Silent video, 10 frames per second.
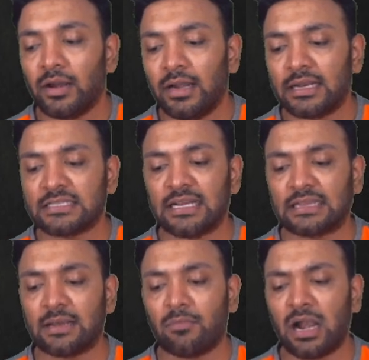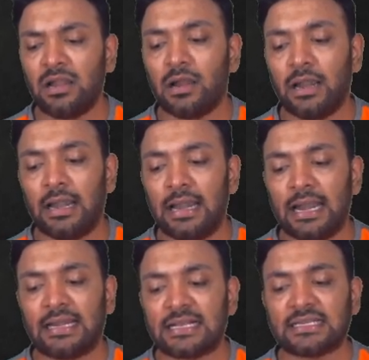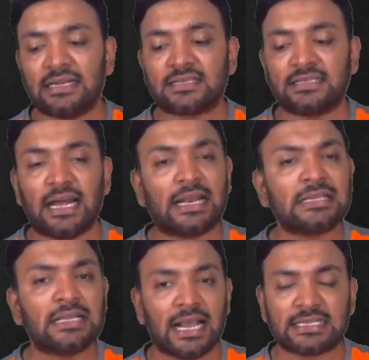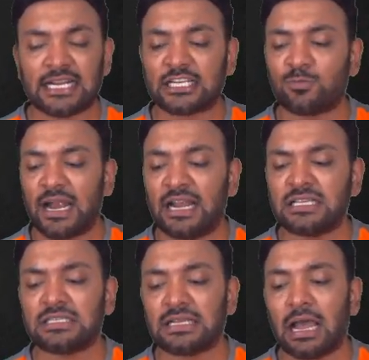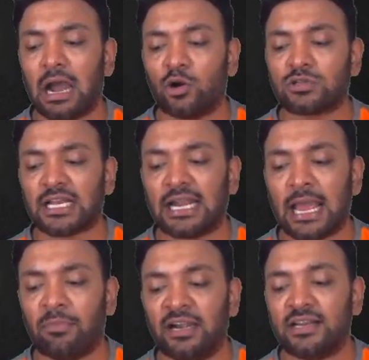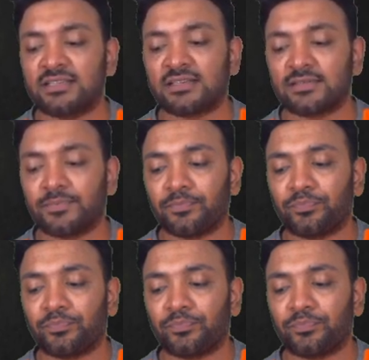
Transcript: It is nothing but net assets, that is assets minus outside liabilities.